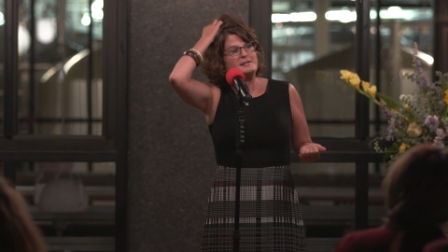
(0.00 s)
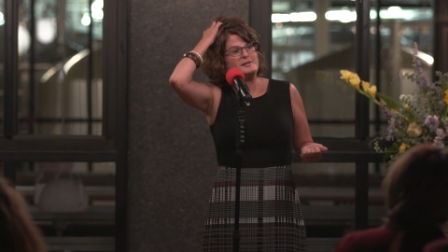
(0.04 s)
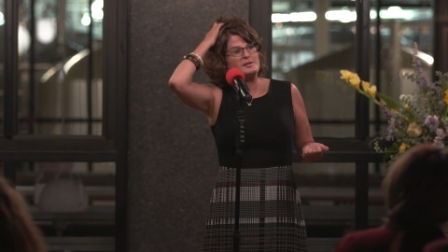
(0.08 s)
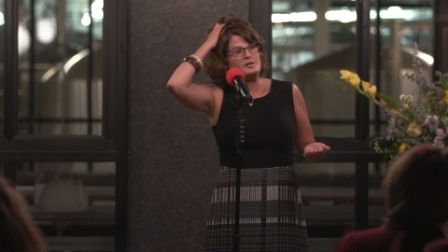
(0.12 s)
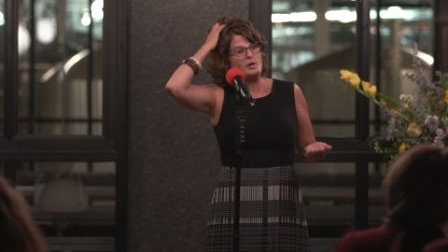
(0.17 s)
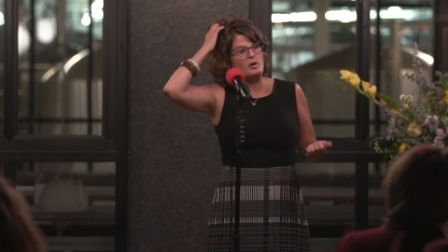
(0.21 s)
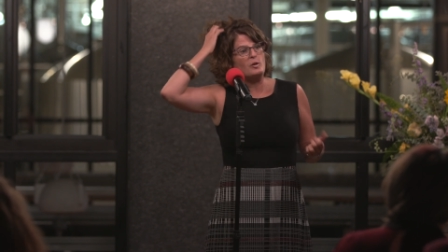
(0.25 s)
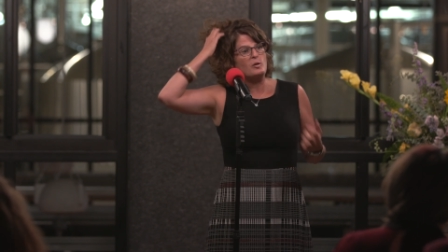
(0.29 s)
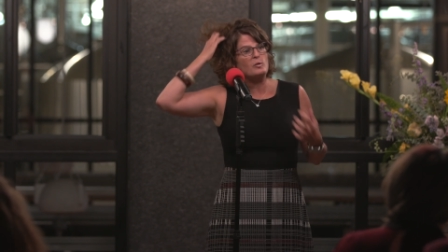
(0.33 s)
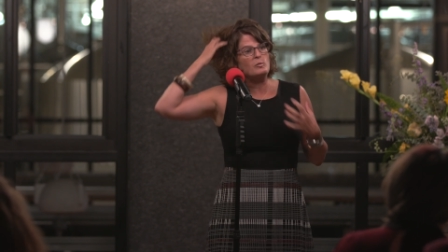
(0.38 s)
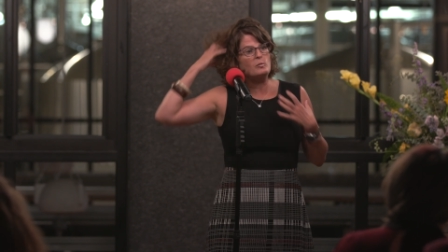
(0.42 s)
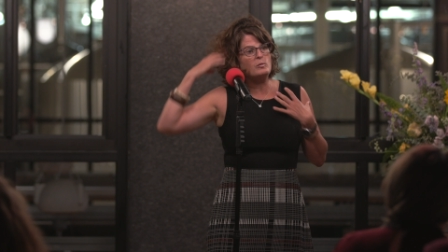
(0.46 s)

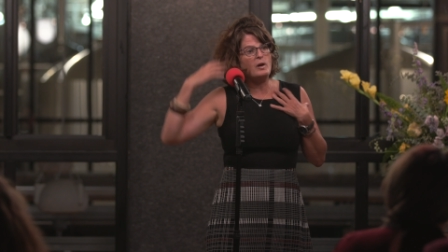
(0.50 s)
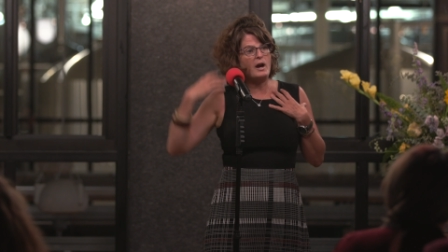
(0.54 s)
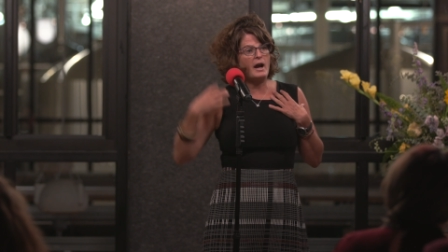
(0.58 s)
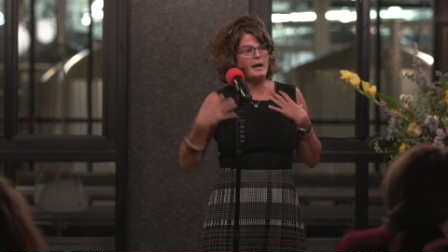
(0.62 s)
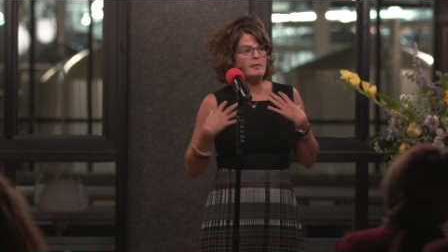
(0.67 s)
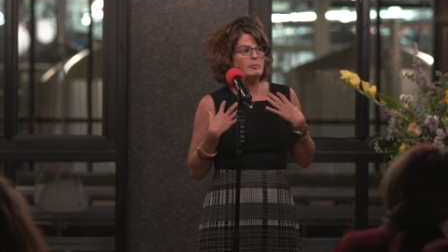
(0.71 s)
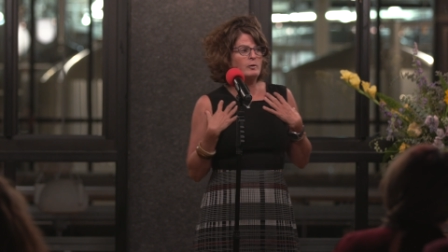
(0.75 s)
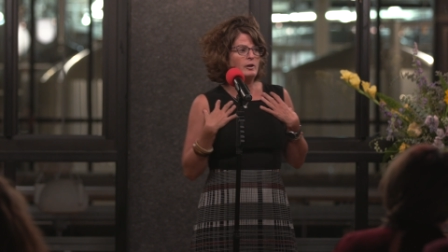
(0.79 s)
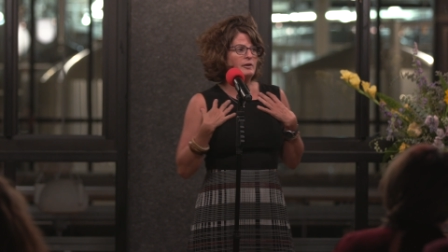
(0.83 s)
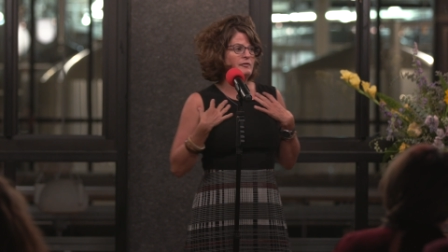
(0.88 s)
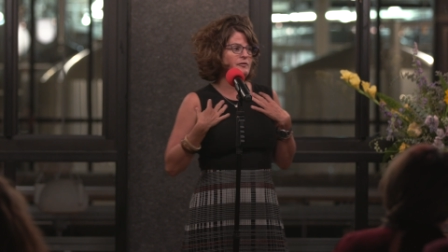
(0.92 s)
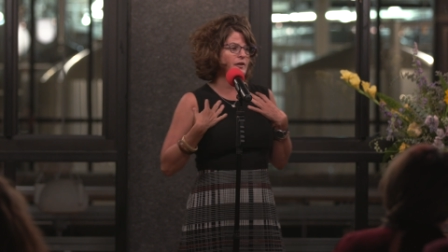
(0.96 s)
So I
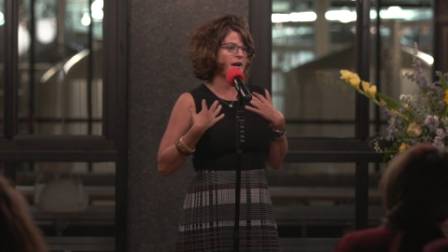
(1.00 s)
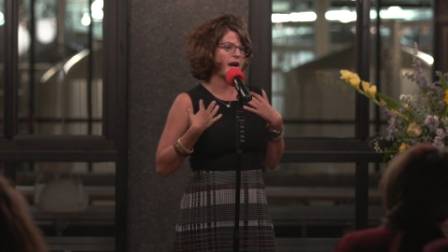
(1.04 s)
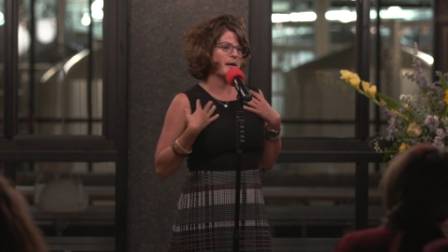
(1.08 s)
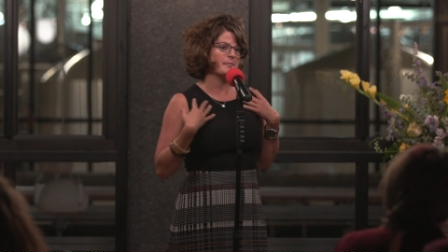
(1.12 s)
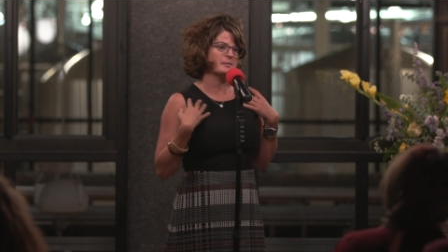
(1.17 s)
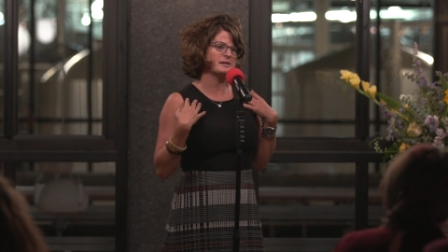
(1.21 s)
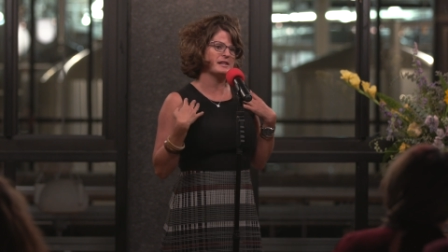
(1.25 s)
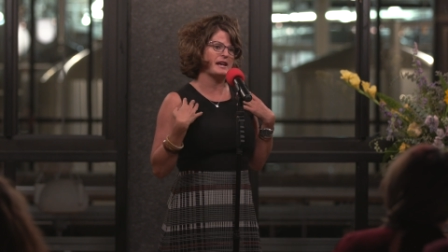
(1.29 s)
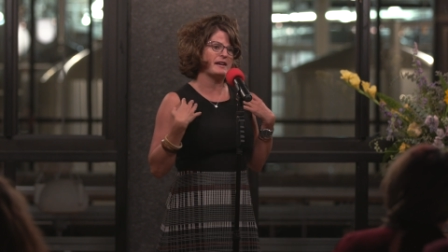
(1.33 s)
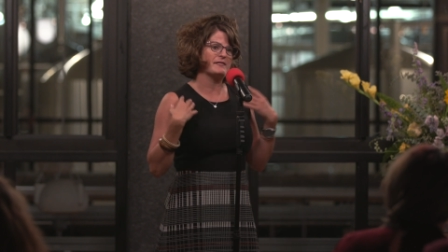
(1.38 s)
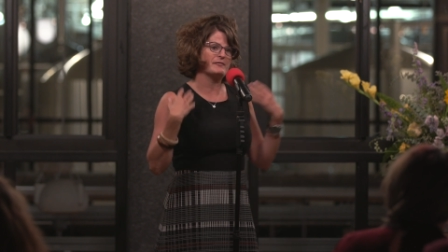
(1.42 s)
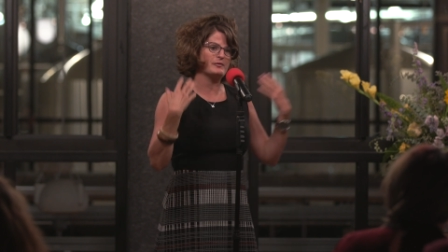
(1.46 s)
work for
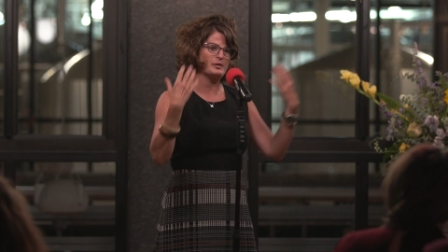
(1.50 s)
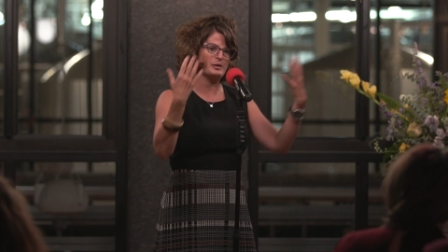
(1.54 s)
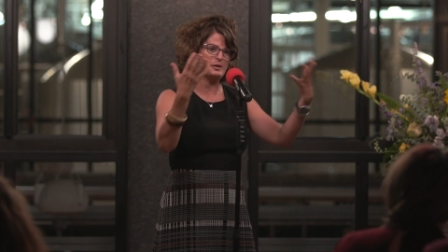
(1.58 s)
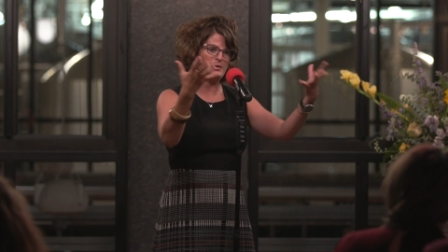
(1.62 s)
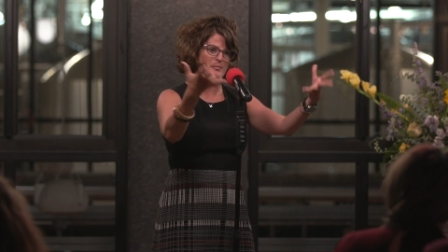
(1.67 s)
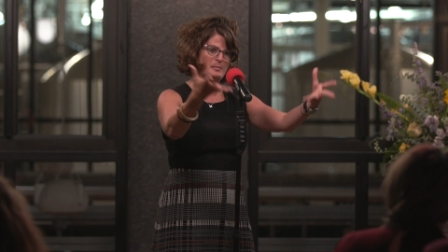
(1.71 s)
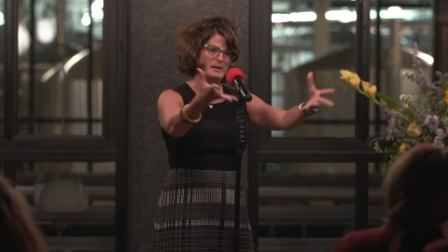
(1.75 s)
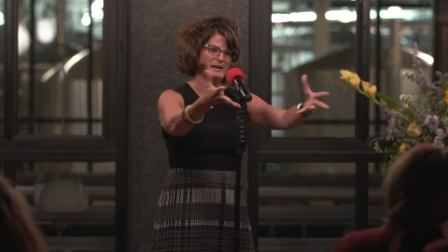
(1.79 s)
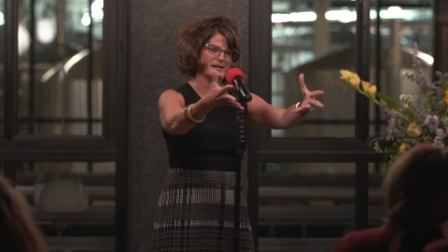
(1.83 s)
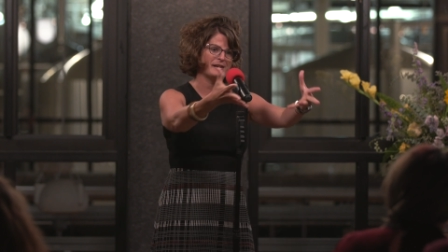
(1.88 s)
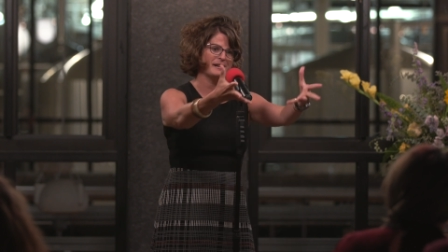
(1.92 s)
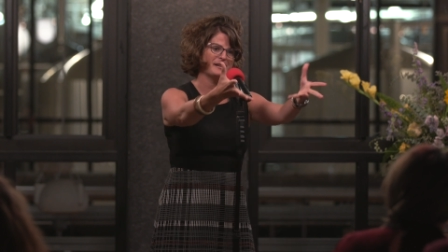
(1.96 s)
Habitat for
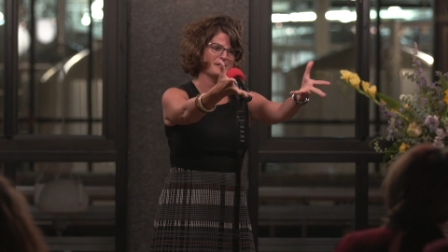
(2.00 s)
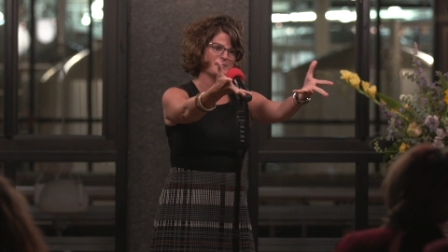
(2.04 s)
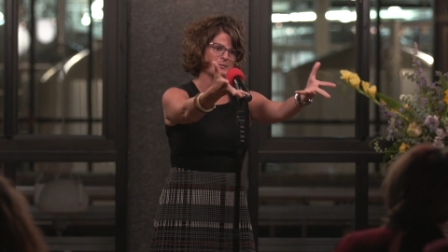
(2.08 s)
Humanity